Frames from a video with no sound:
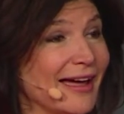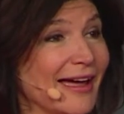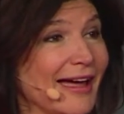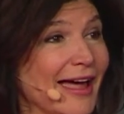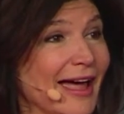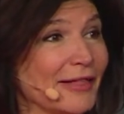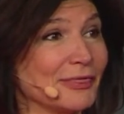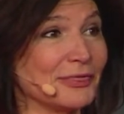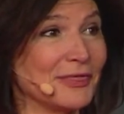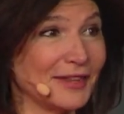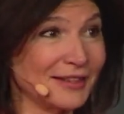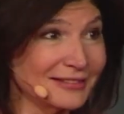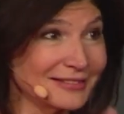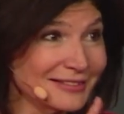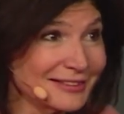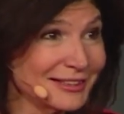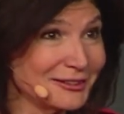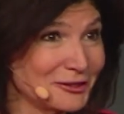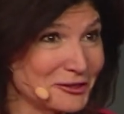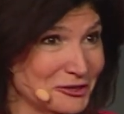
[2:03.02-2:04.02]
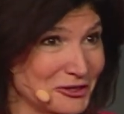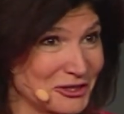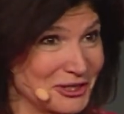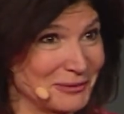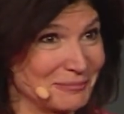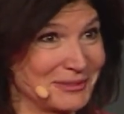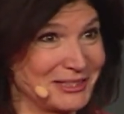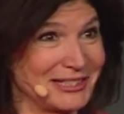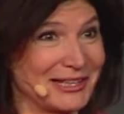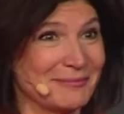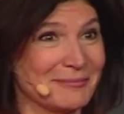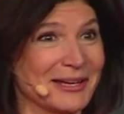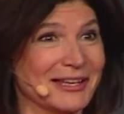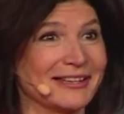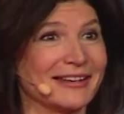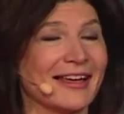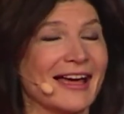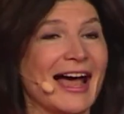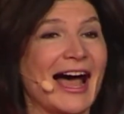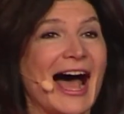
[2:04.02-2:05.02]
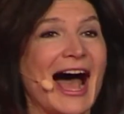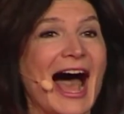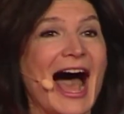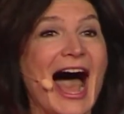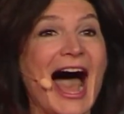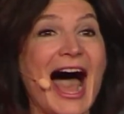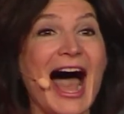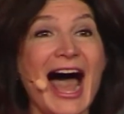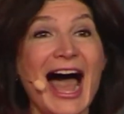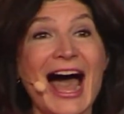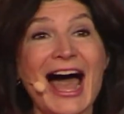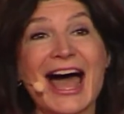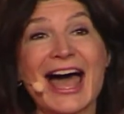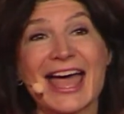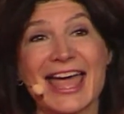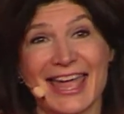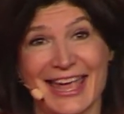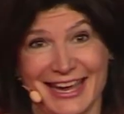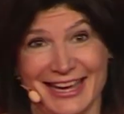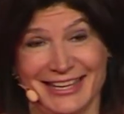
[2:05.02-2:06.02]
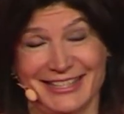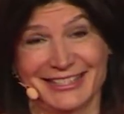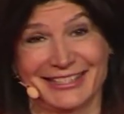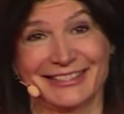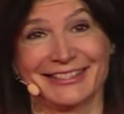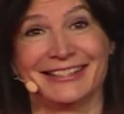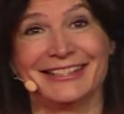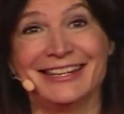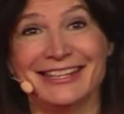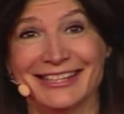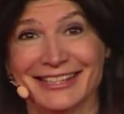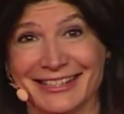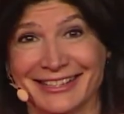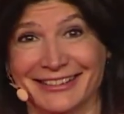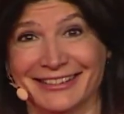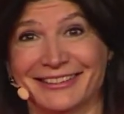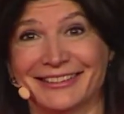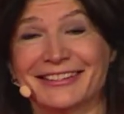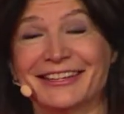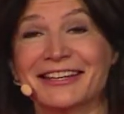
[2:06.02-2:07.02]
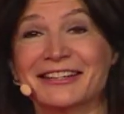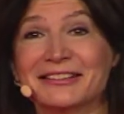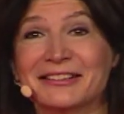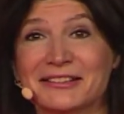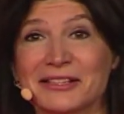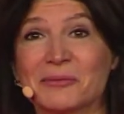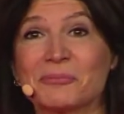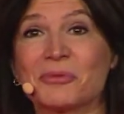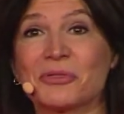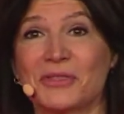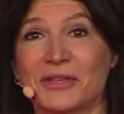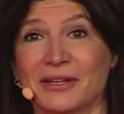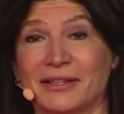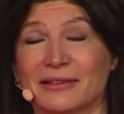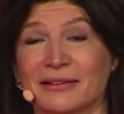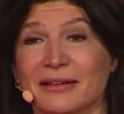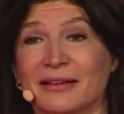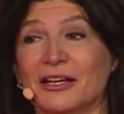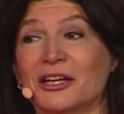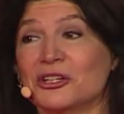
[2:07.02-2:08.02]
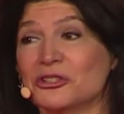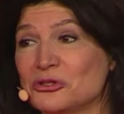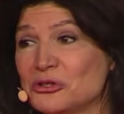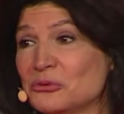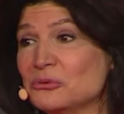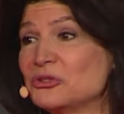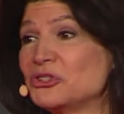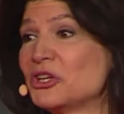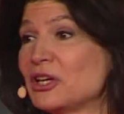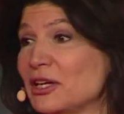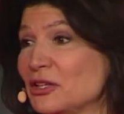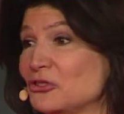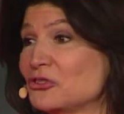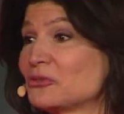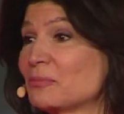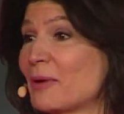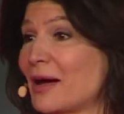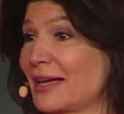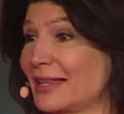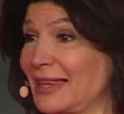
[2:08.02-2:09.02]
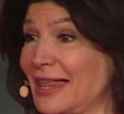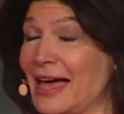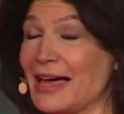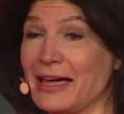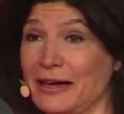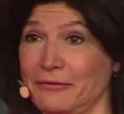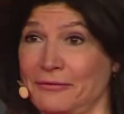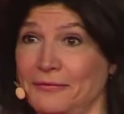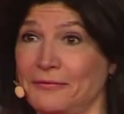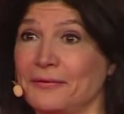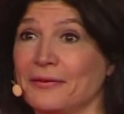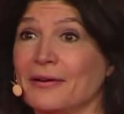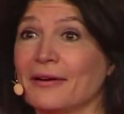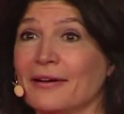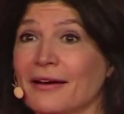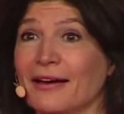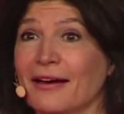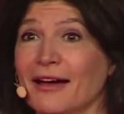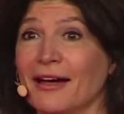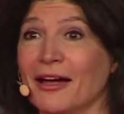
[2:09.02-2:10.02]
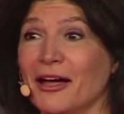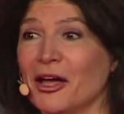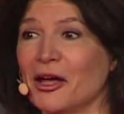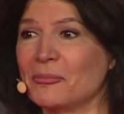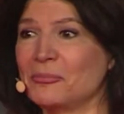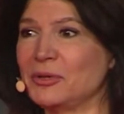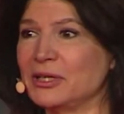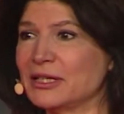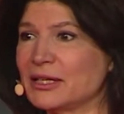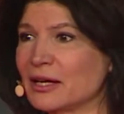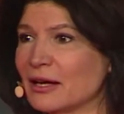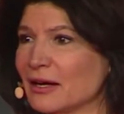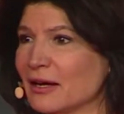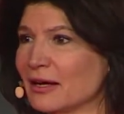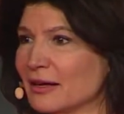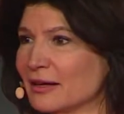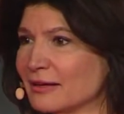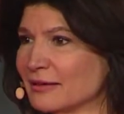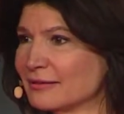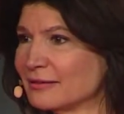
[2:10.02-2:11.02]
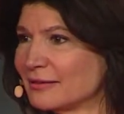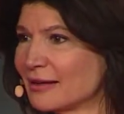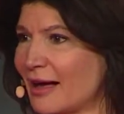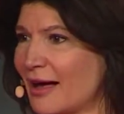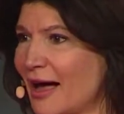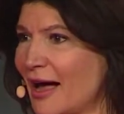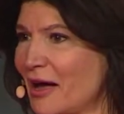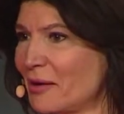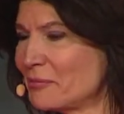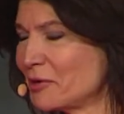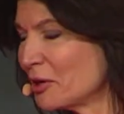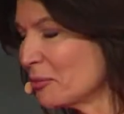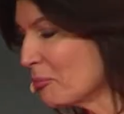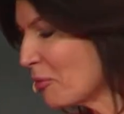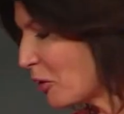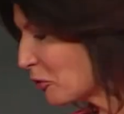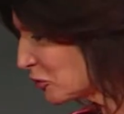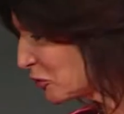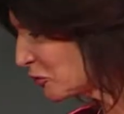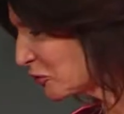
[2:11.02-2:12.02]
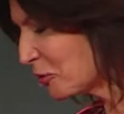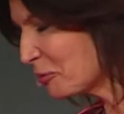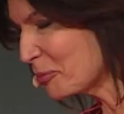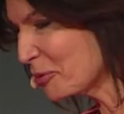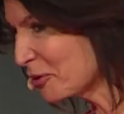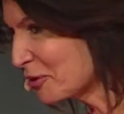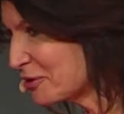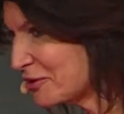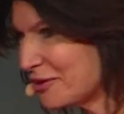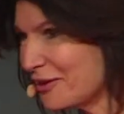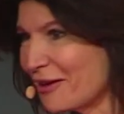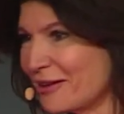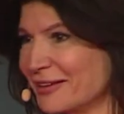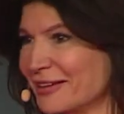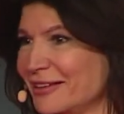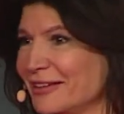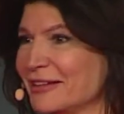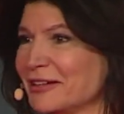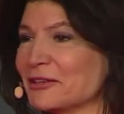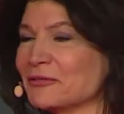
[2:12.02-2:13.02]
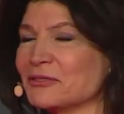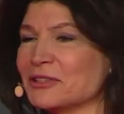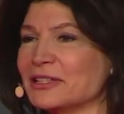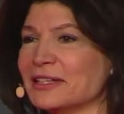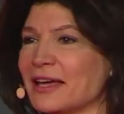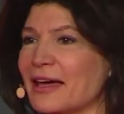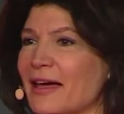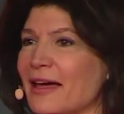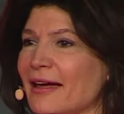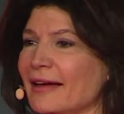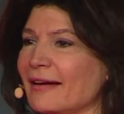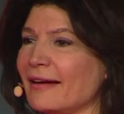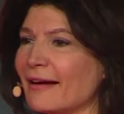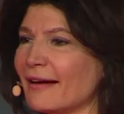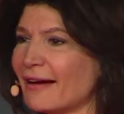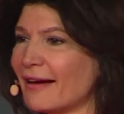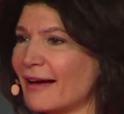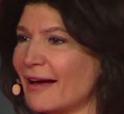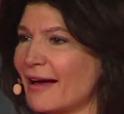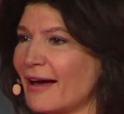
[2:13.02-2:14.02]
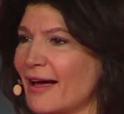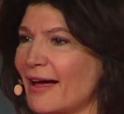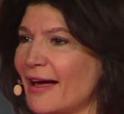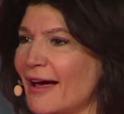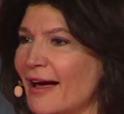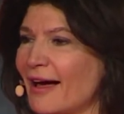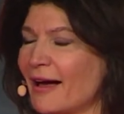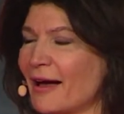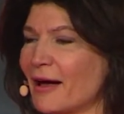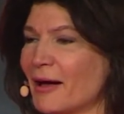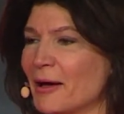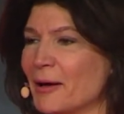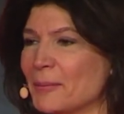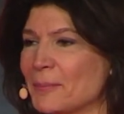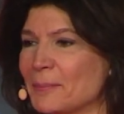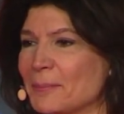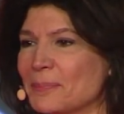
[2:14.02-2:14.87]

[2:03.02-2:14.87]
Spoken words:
at this leadership summit, I need something to change my life. Because I'm an emotional person on any given day. But